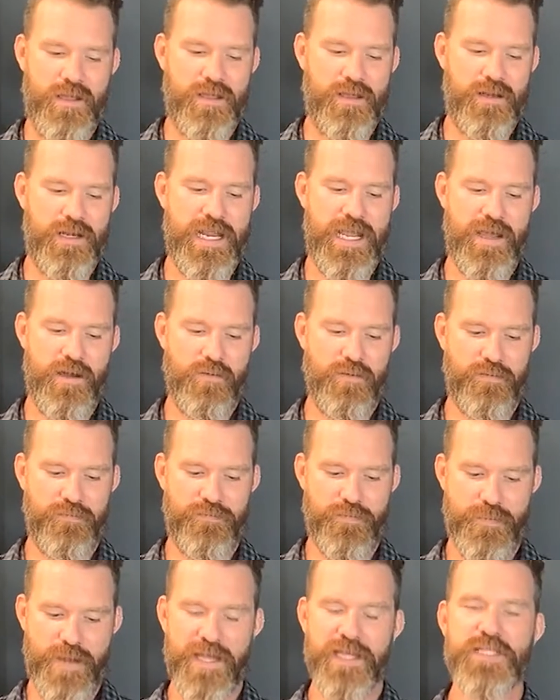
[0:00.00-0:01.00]
Now,
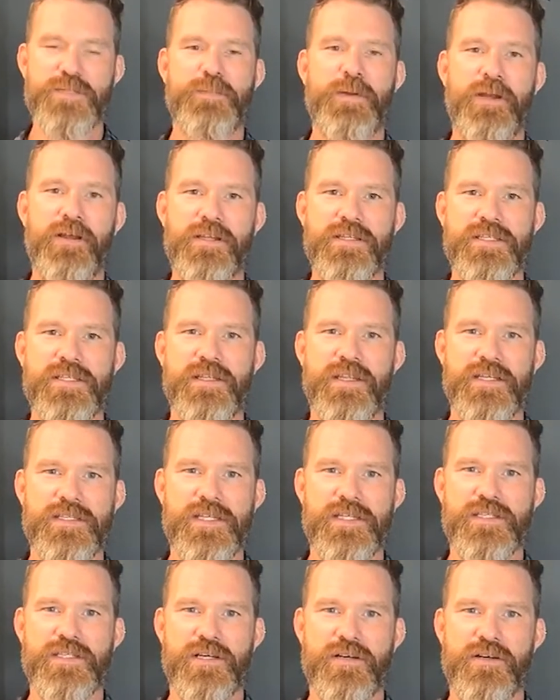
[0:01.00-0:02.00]
from my experience, this
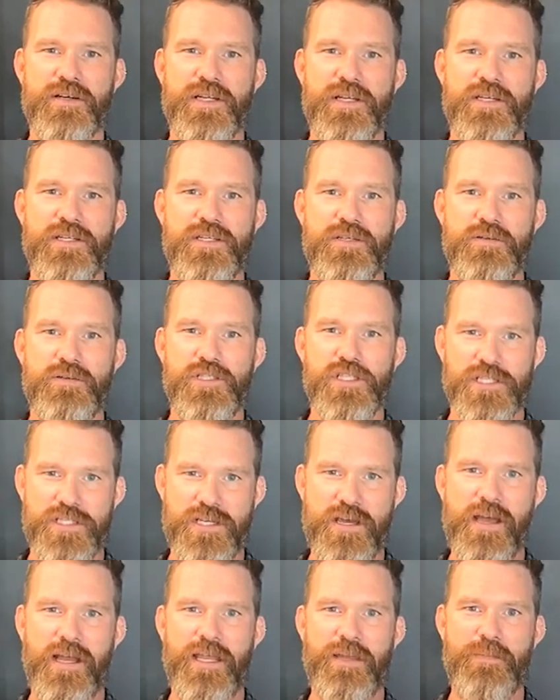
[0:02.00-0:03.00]
has turned into just
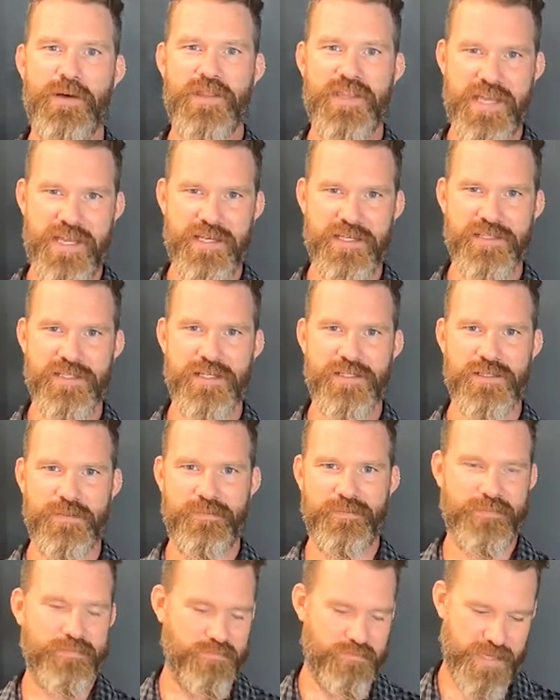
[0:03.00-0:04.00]
talking about the heating system
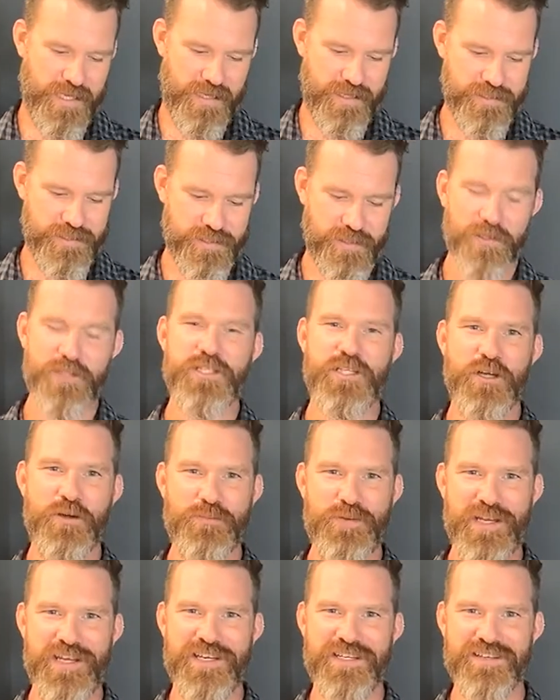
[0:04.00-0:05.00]
because there are
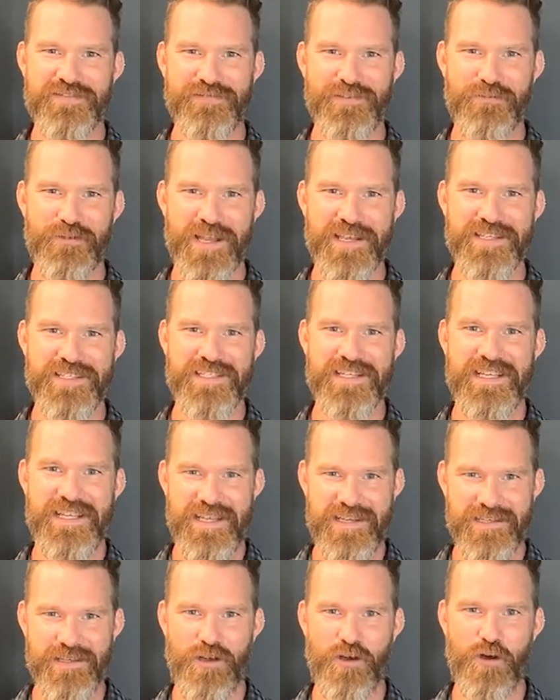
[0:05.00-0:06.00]
so many different ways to
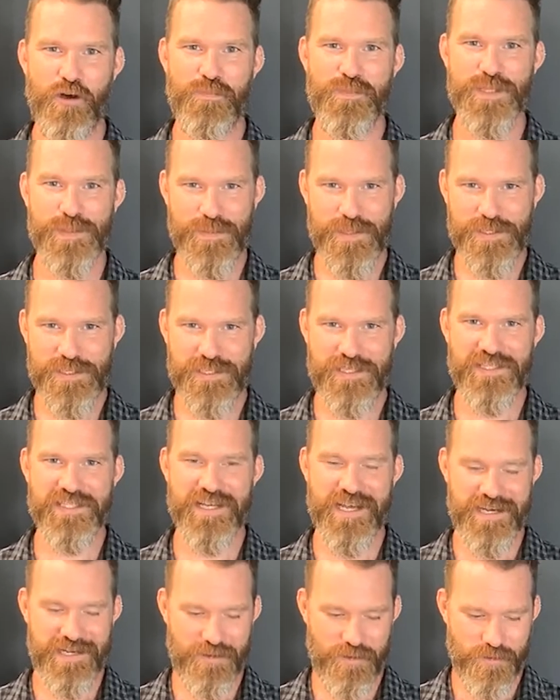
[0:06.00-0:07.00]
heat a home, especially a
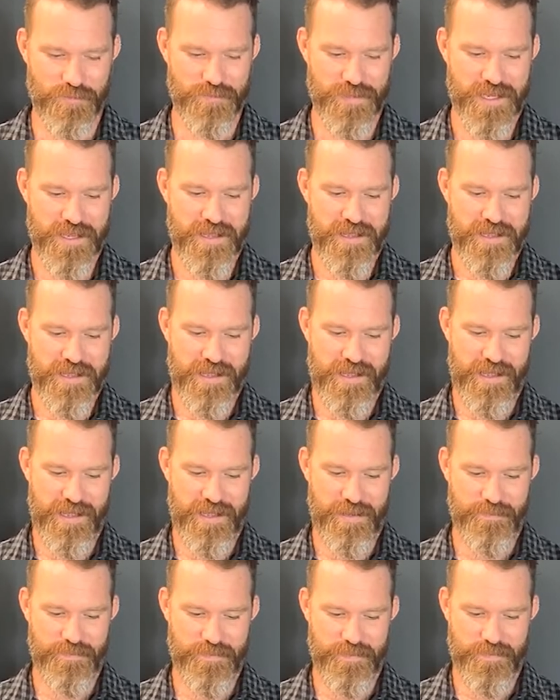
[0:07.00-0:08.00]
tiny home,
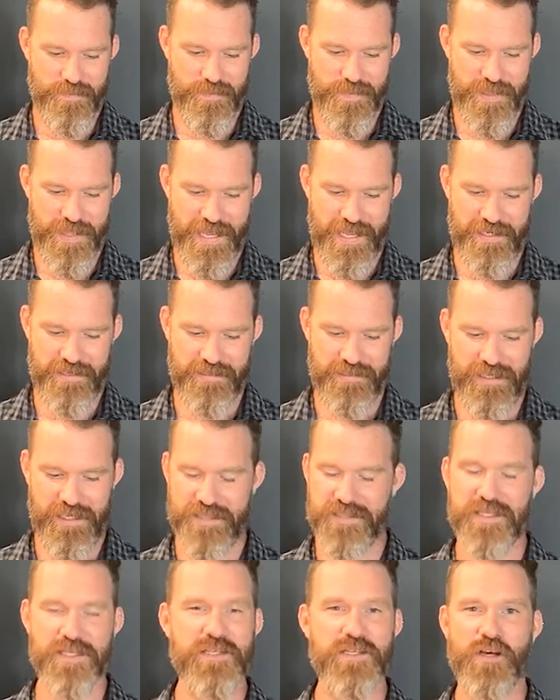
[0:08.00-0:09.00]
that
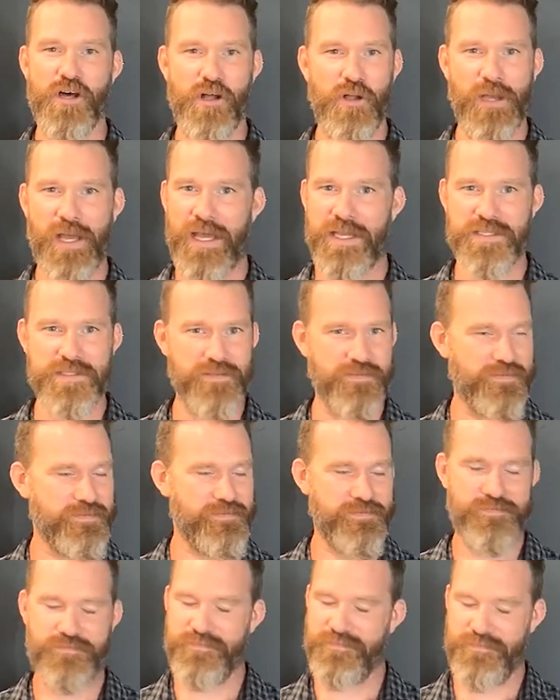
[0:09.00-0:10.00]
gets into all kinds of
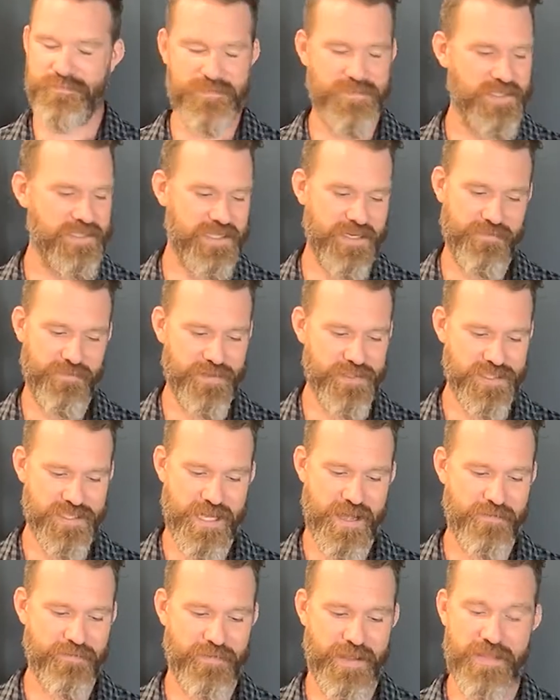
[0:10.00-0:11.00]
different
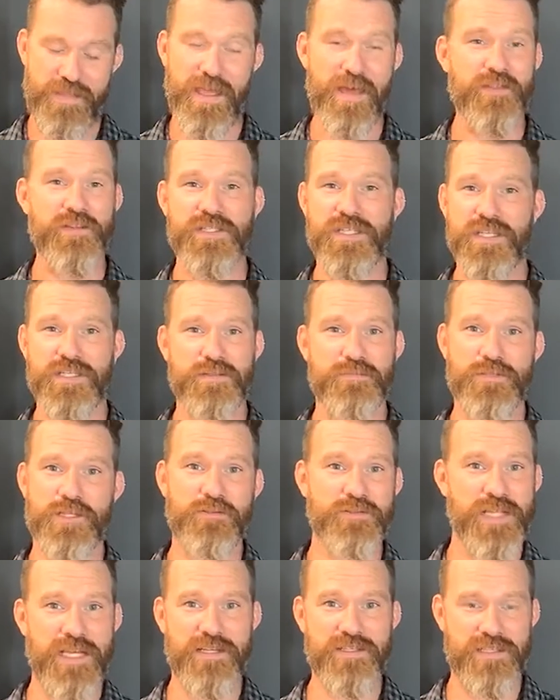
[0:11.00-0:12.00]
stuff, and the other systems
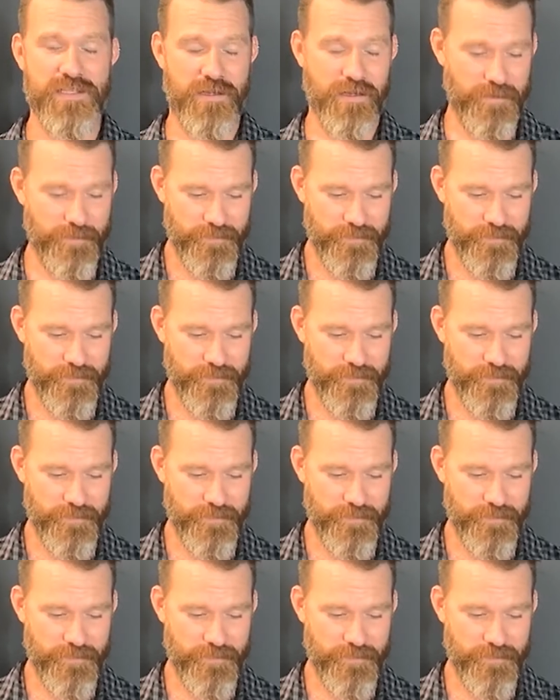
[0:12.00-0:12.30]
don't take as long.